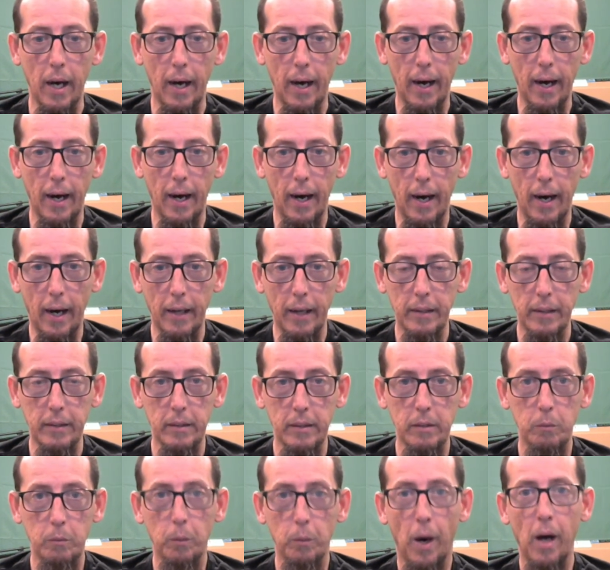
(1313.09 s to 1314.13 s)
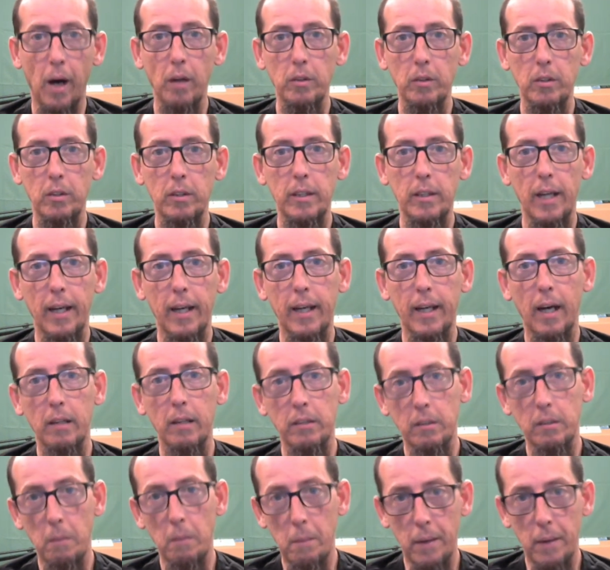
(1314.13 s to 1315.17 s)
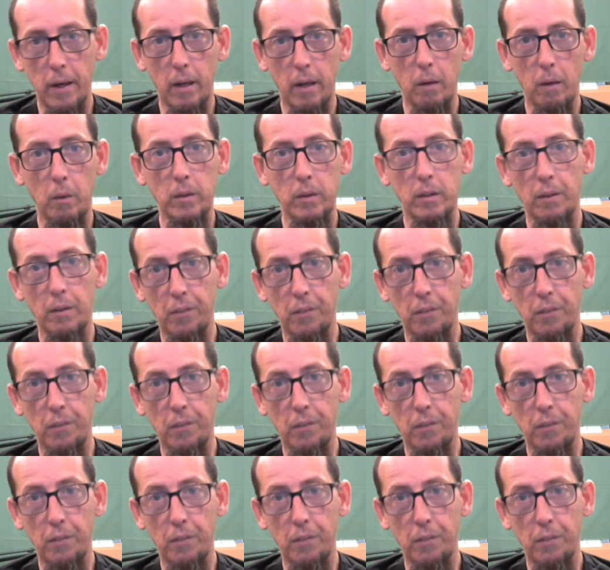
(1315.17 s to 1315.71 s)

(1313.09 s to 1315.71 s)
why don't you check out some of my other ones?